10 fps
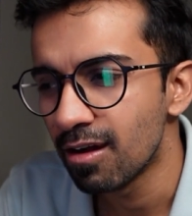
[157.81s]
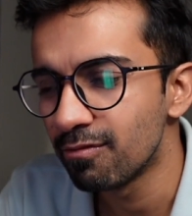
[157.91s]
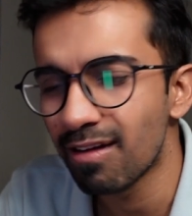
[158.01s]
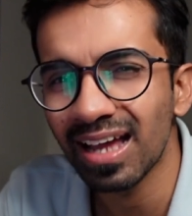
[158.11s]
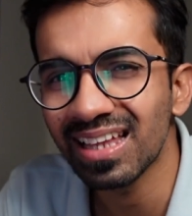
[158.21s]

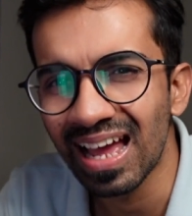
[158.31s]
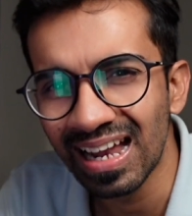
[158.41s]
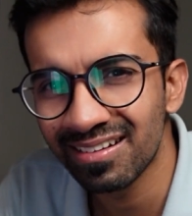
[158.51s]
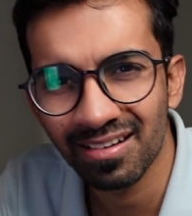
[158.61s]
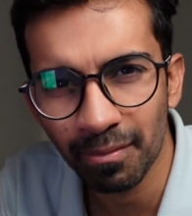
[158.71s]
why the
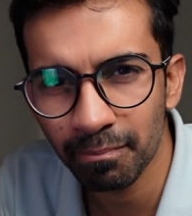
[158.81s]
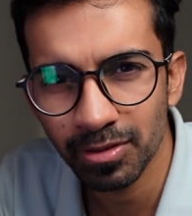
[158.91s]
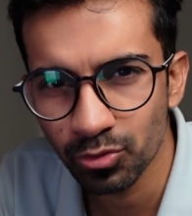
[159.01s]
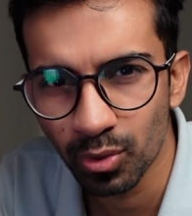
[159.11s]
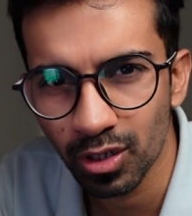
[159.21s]
hell Trump
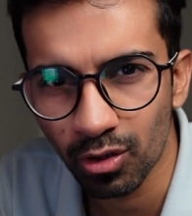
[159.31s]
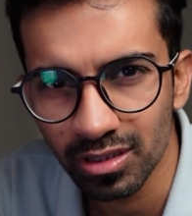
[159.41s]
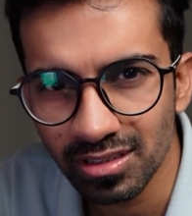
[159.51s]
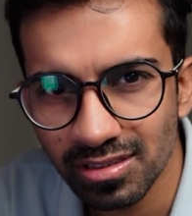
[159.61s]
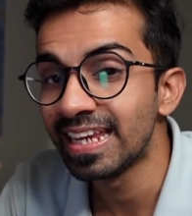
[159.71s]
is doing all
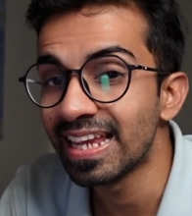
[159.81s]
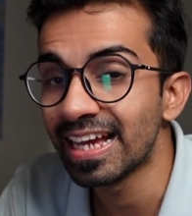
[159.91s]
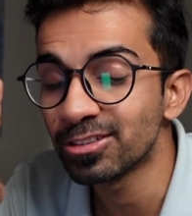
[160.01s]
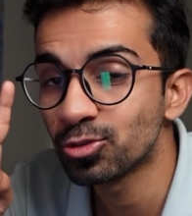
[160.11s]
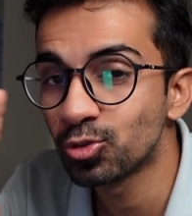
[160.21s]
this. He
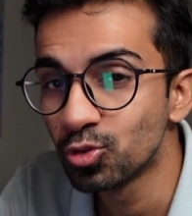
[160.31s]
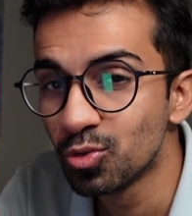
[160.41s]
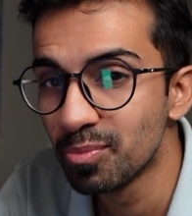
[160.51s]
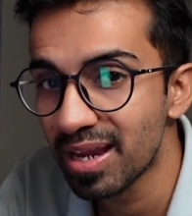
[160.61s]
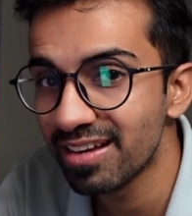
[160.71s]
has two
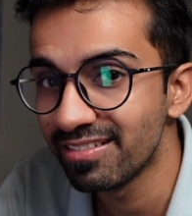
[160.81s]
main